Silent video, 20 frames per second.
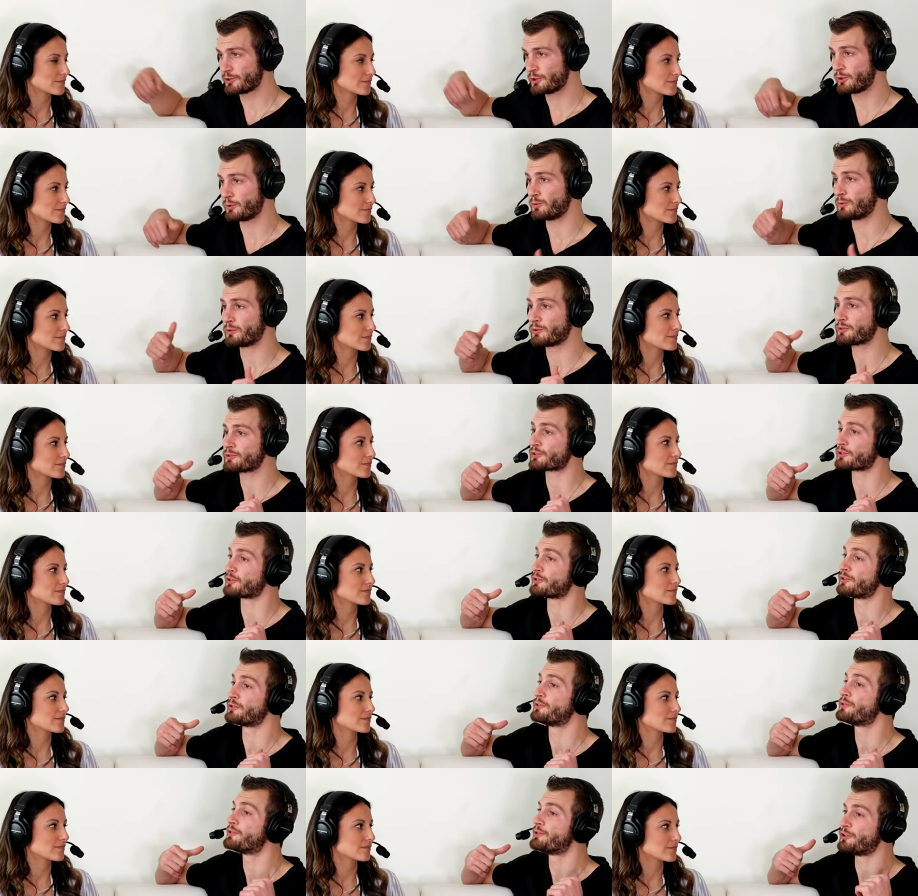Speaker 1: tools or
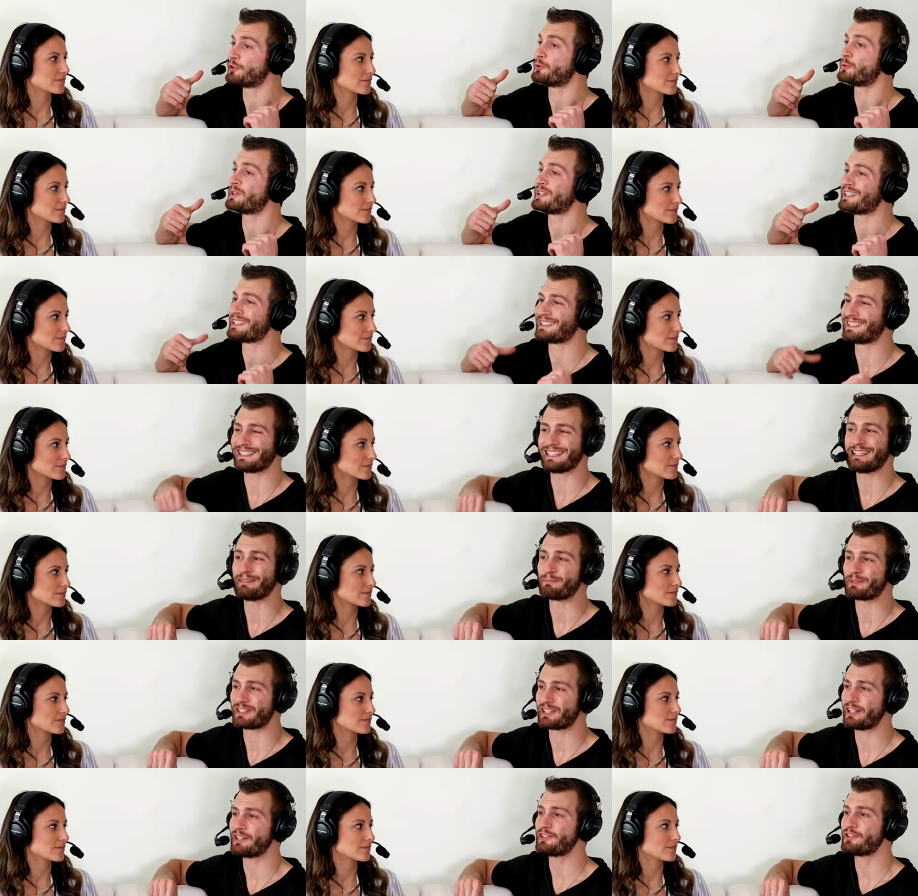doing
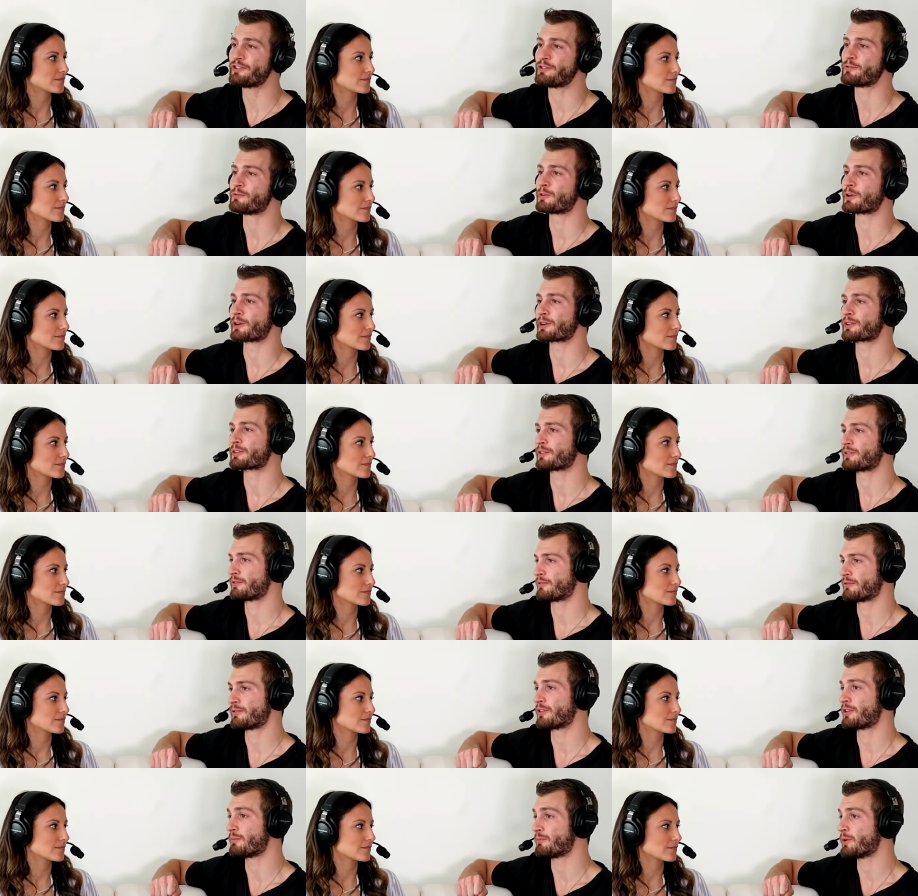deep tissue work,
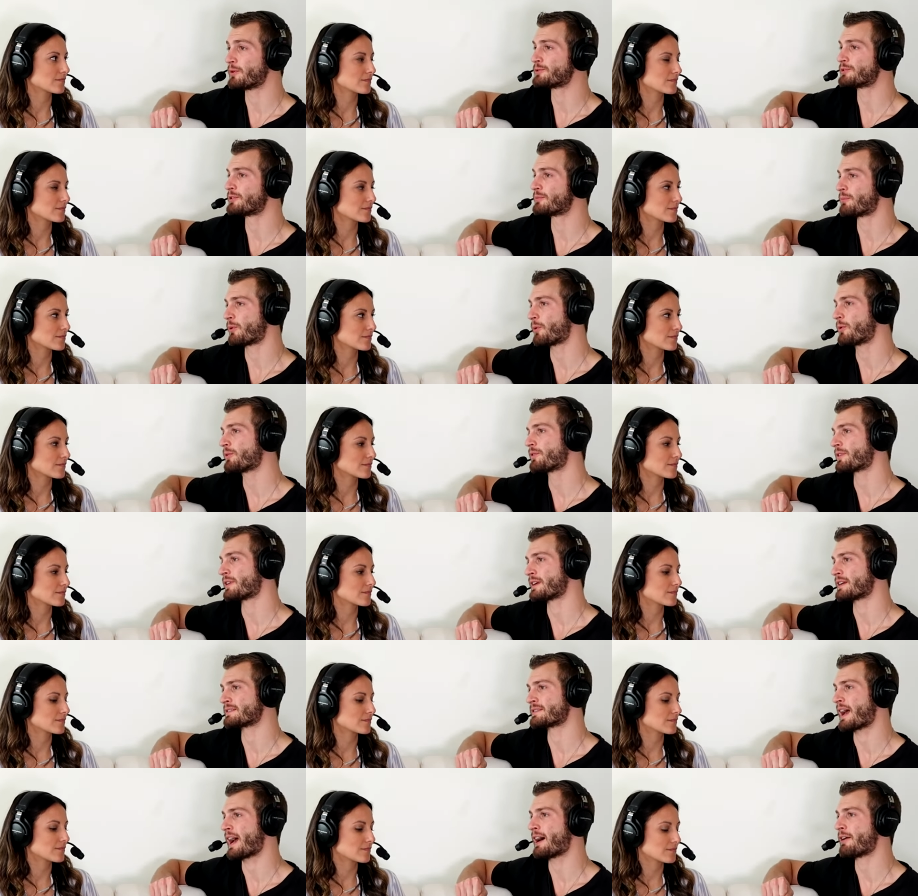the most important
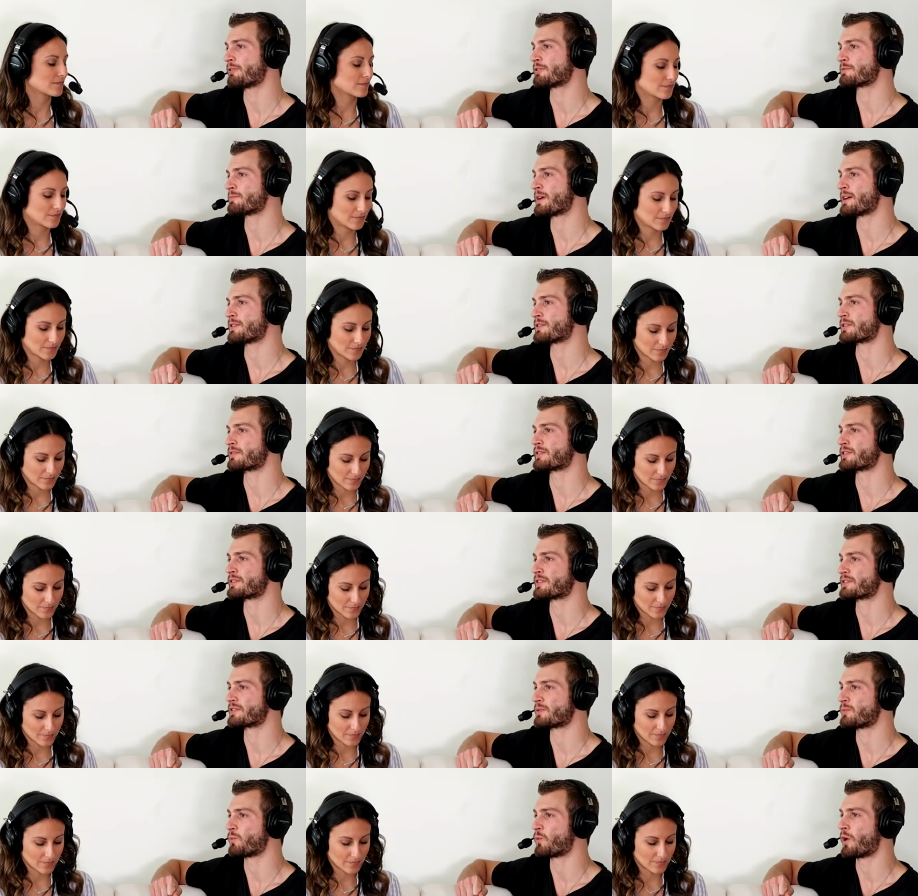thing is, how is my nervous
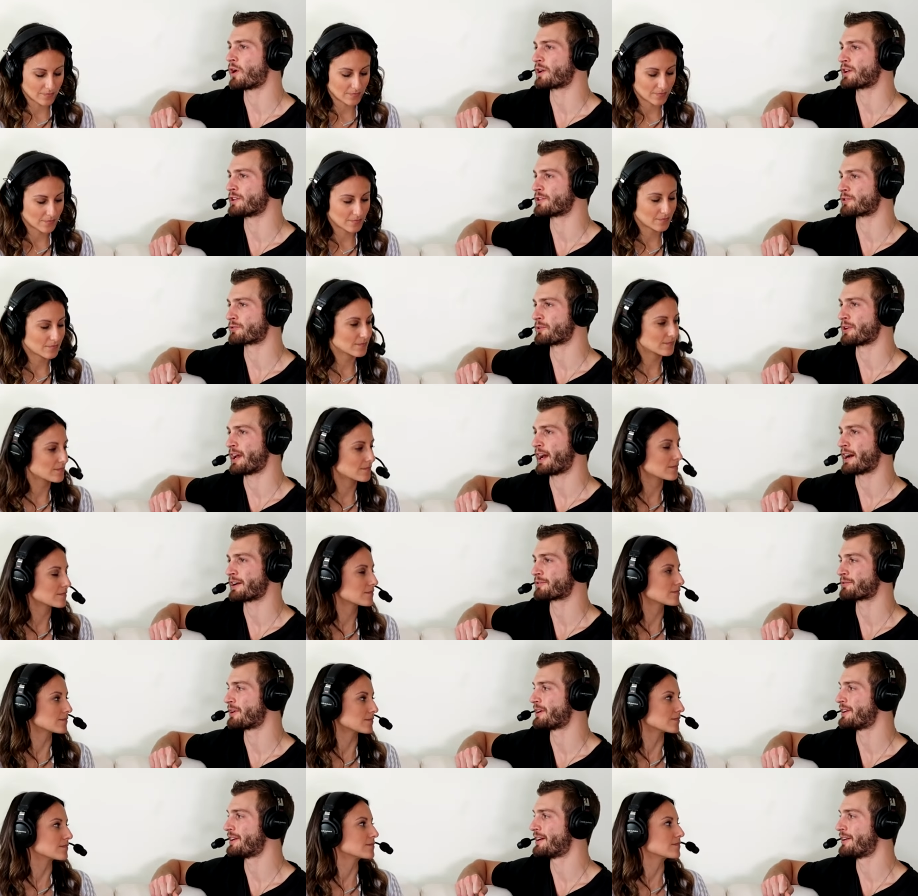system wanting to
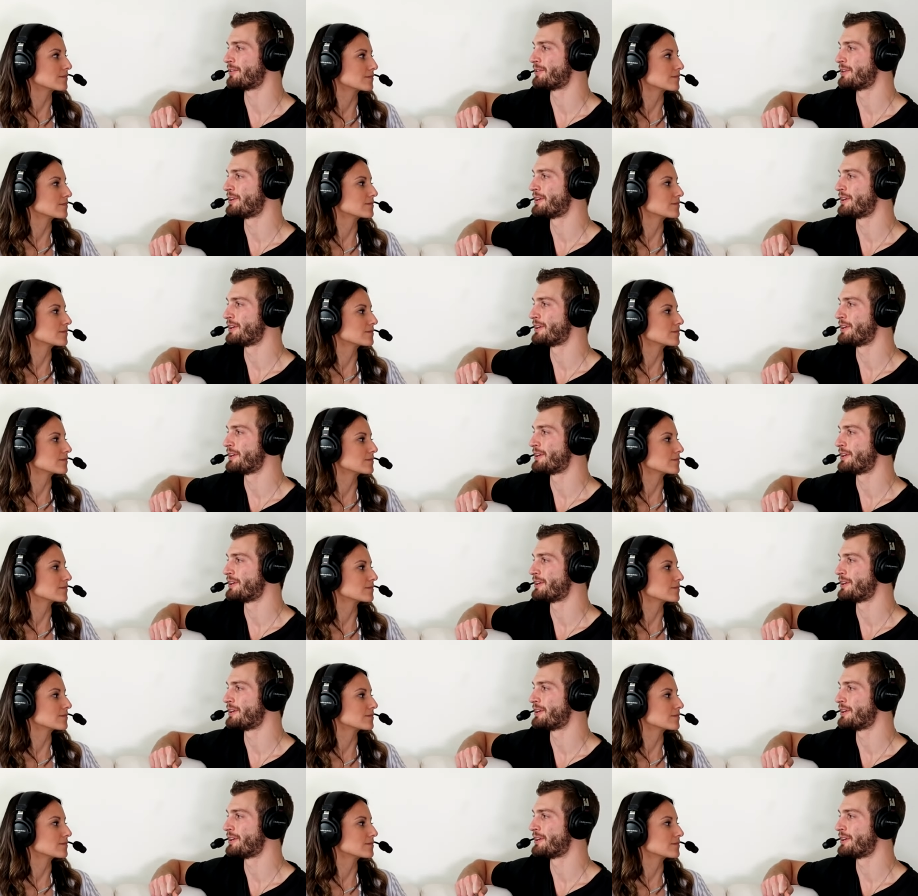react right now?